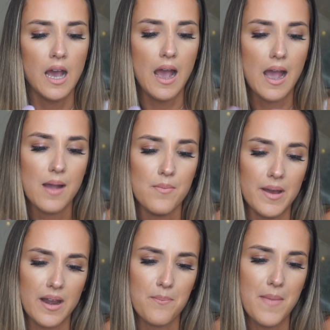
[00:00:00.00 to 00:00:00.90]
And
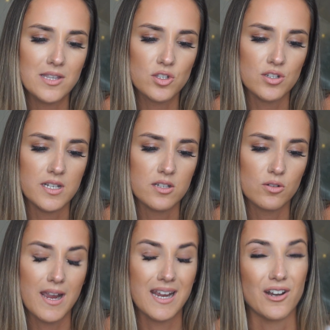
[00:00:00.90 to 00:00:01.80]
I mentioned it to
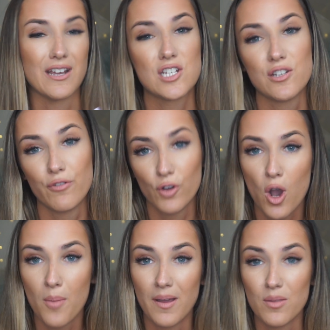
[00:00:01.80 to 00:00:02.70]
Craig and I actually
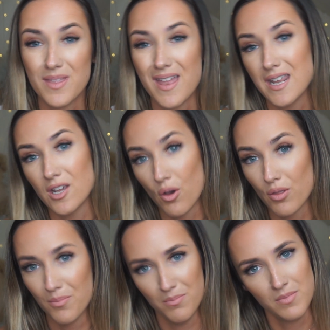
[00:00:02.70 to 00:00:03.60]
forgot about them, and then he got
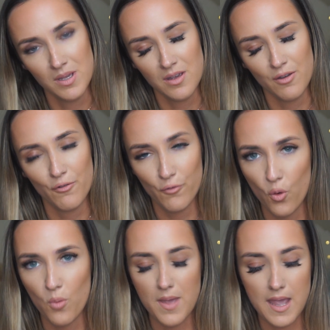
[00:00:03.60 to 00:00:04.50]
them
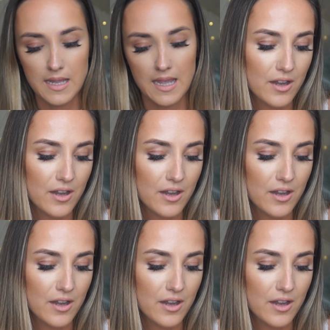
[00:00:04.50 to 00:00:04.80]
for me.